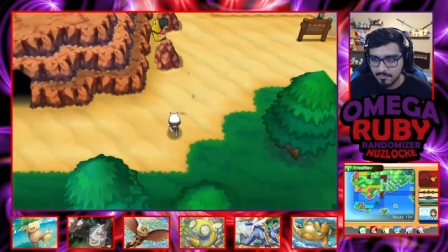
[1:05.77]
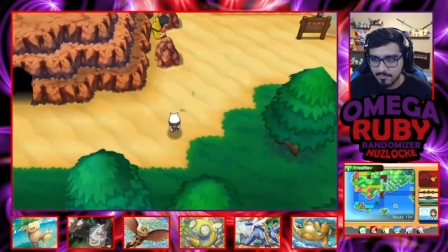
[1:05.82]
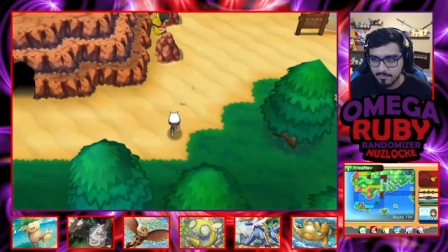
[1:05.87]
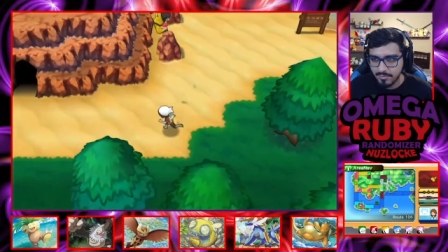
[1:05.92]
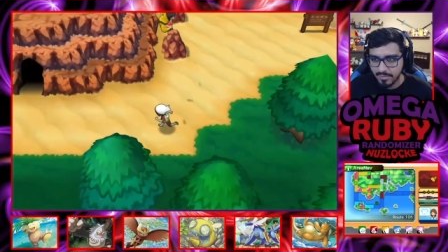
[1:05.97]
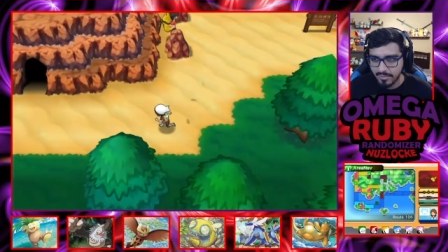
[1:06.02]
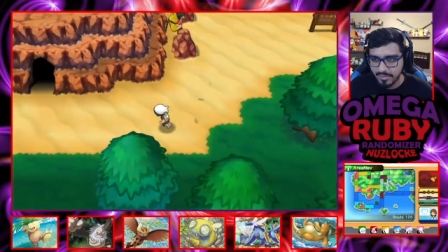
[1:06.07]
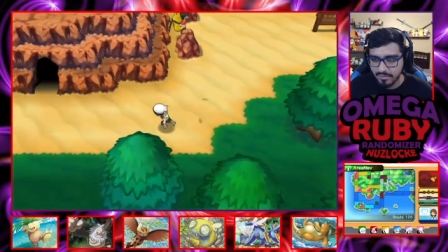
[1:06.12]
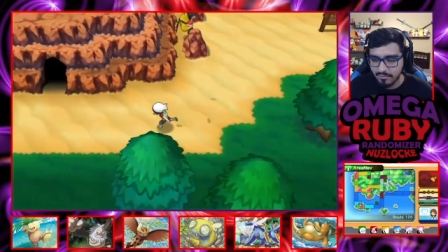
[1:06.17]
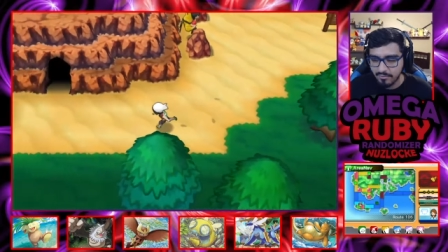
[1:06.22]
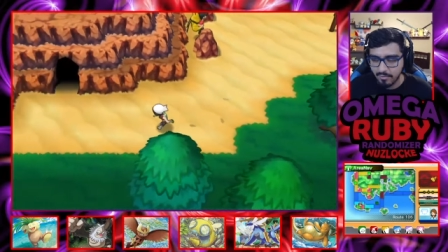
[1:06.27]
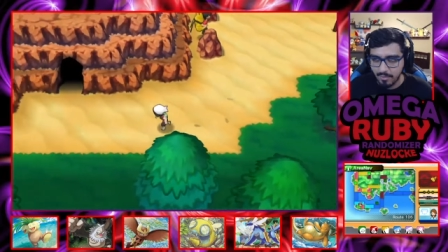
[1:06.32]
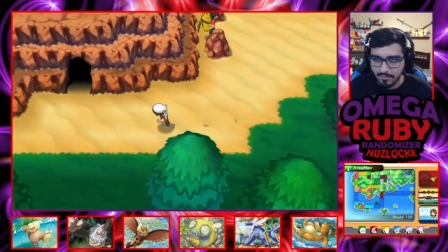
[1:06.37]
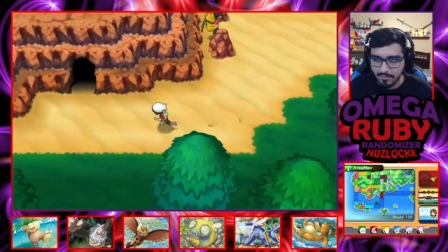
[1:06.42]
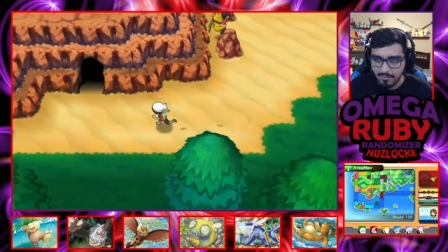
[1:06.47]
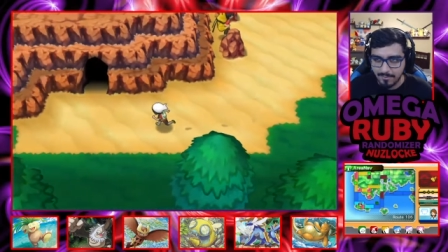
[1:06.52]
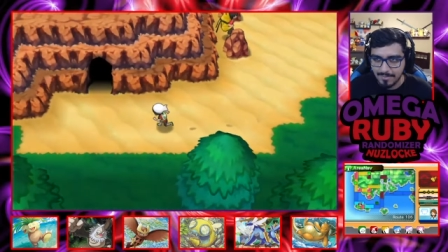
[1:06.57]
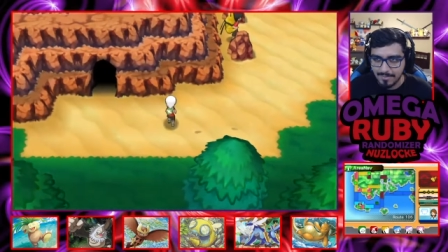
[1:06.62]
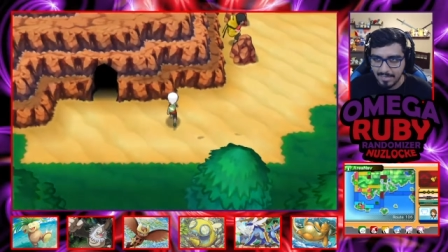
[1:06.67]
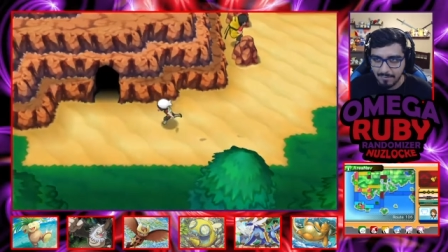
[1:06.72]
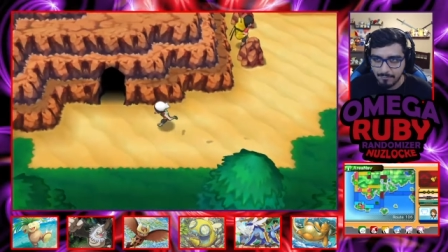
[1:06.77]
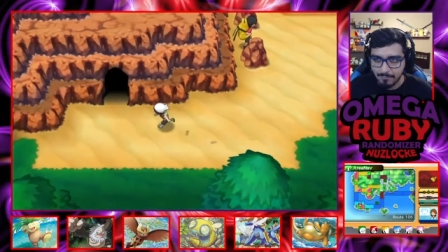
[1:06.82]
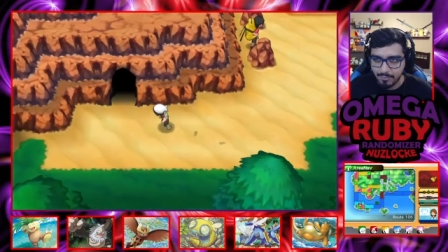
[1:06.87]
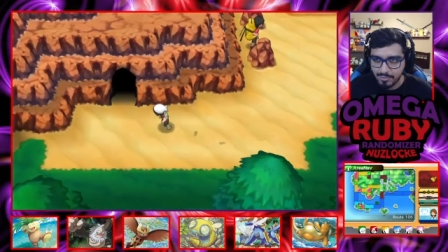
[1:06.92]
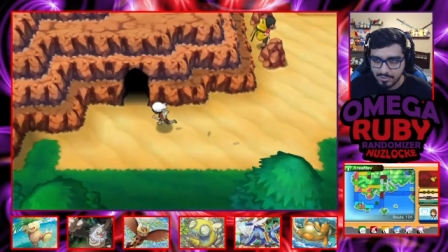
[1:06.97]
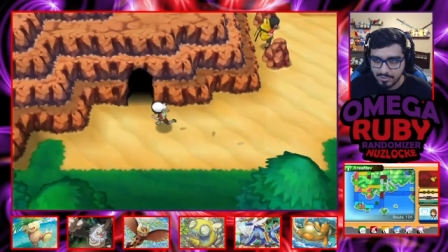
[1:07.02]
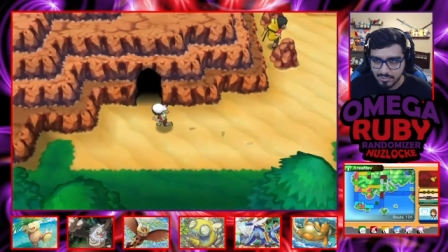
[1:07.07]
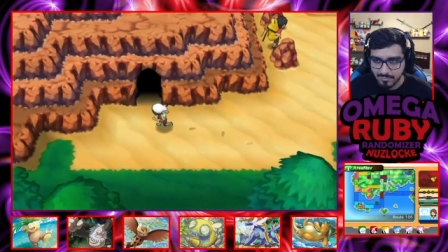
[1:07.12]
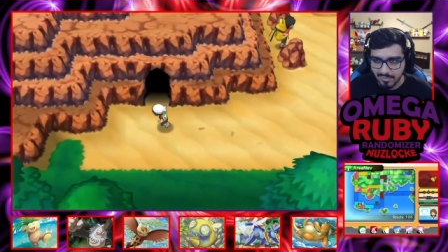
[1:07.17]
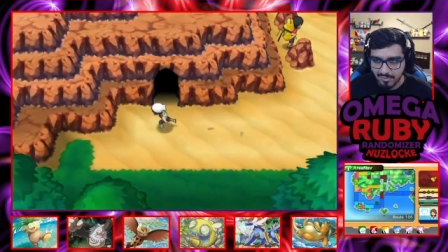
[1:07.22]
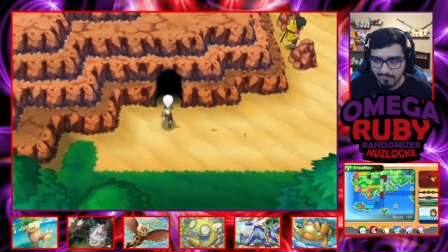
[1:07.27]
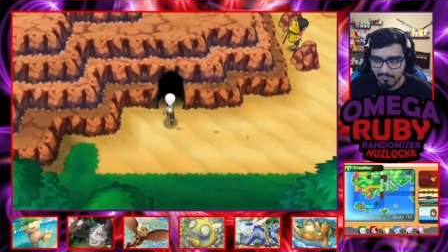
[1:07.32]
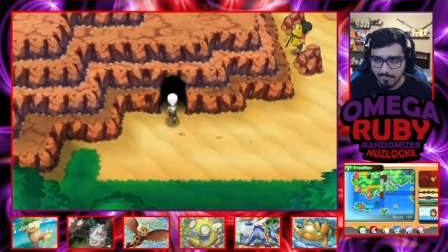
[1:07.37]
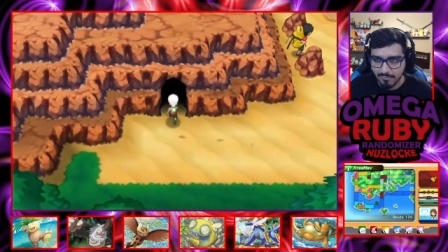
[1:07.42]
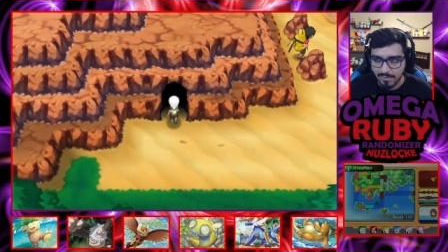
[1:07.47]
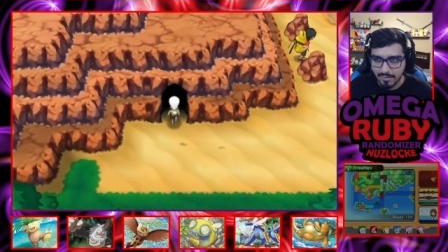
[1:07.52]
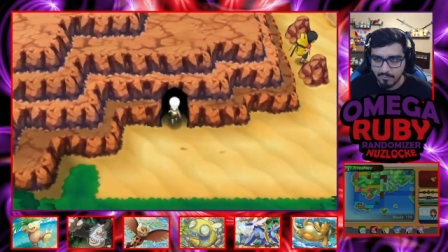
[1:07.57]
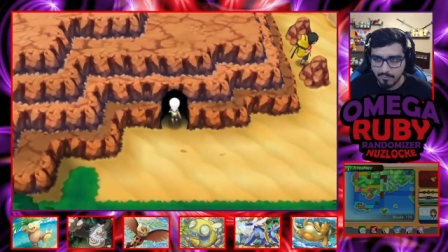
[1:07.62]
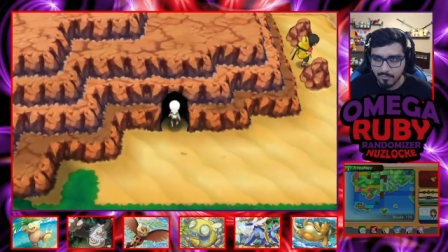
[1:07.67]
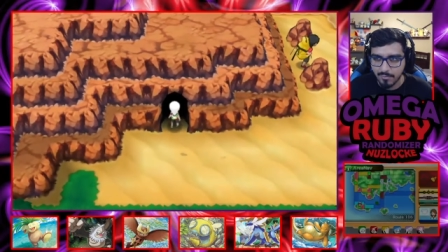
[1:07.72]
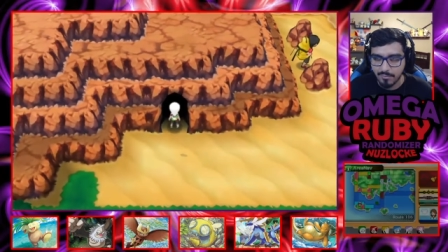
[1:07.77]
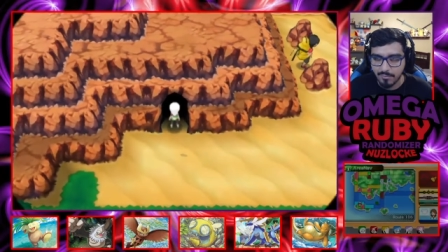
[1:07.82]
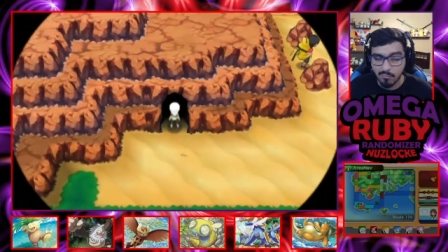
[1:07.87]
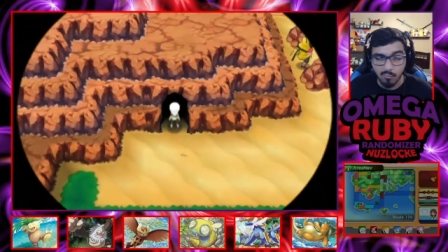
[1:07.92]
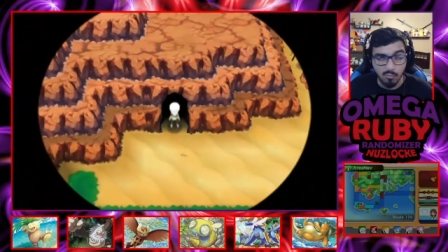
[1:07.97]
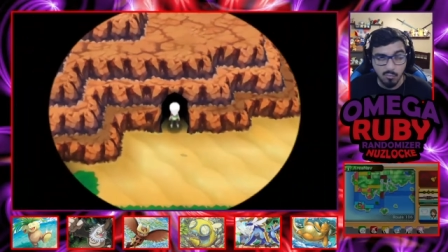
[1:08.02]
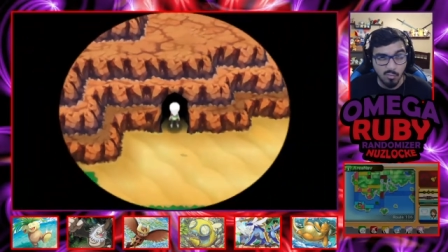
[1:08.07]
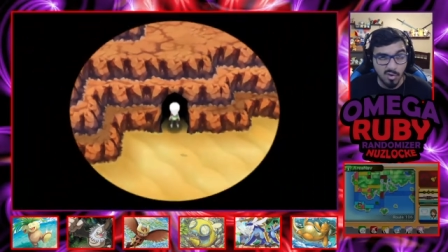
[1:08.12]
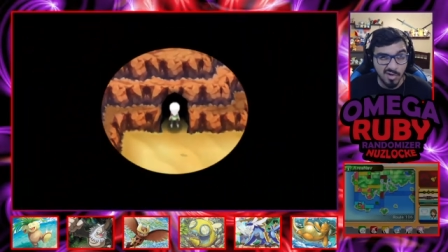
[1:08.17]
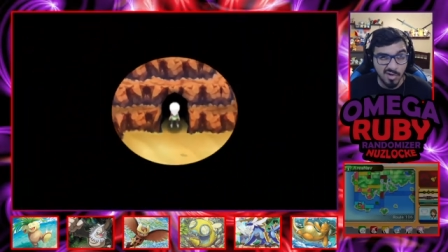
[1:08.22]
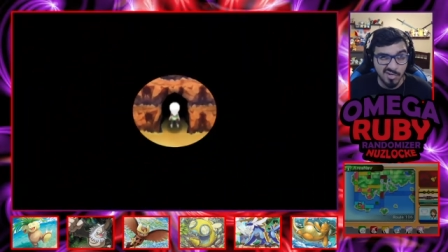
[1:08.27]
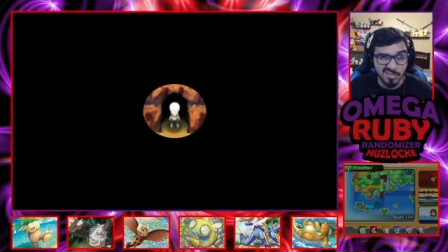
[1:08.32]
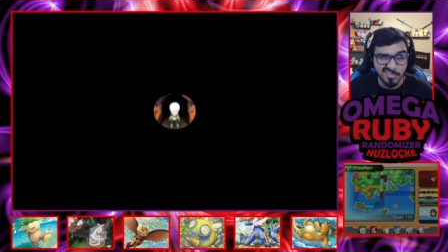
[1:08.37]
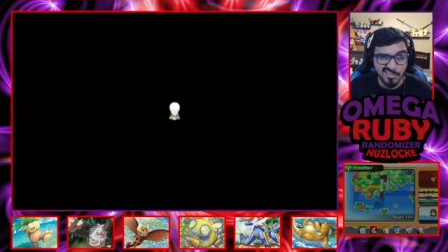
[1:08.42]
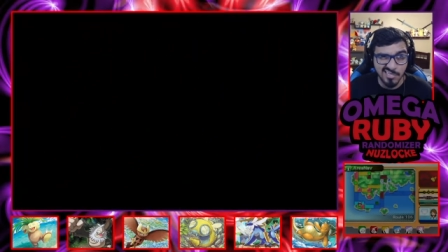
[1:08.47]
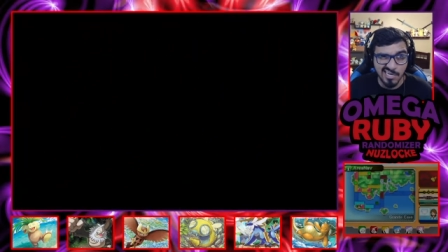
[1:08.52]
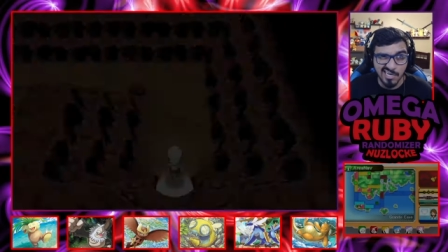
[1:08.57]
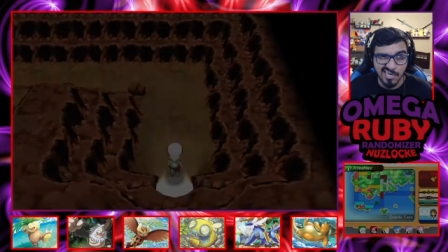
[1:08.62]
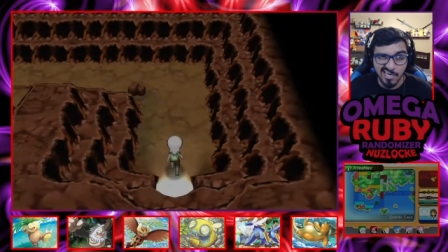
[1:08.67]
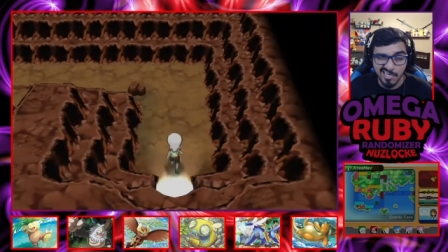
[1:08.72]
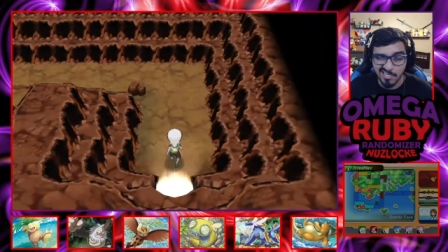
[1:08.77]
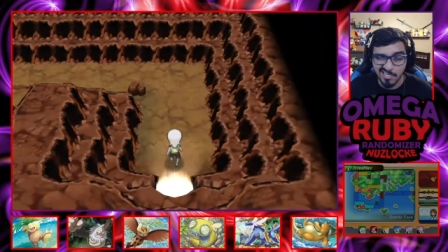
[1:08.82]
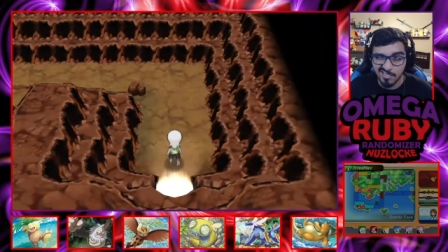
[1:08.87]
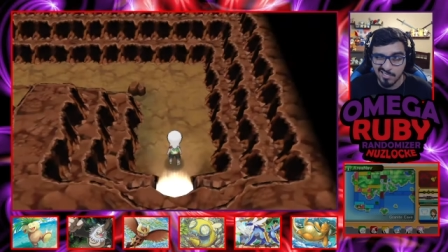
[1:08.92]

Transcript: But here, I mean, I mean, I'm pretty sure I might have to battle maybe one guy.